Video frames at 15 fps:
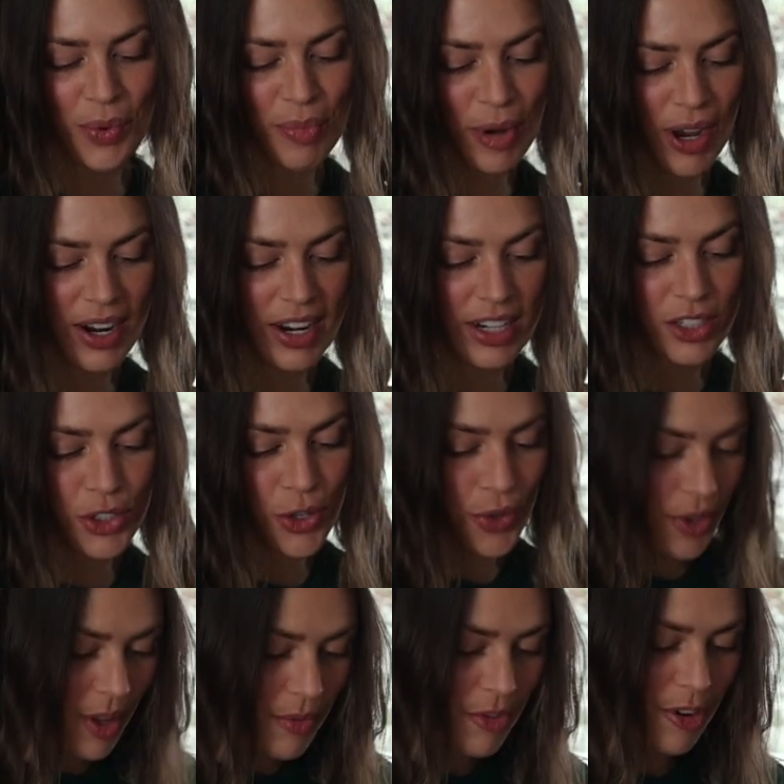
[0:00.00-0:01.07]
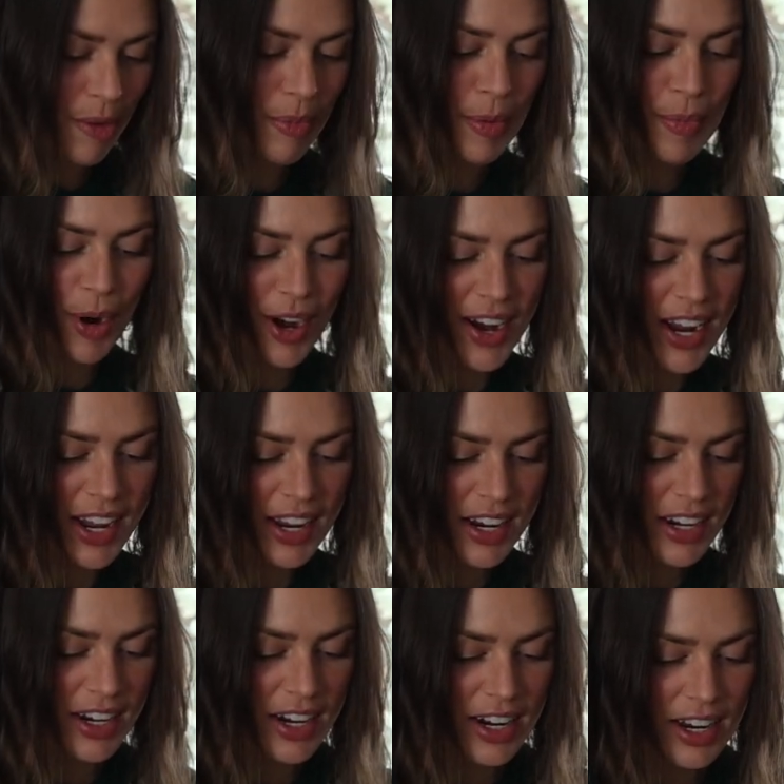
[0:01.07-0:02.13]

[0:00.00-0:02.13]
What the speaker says: we bought a tulip from the market.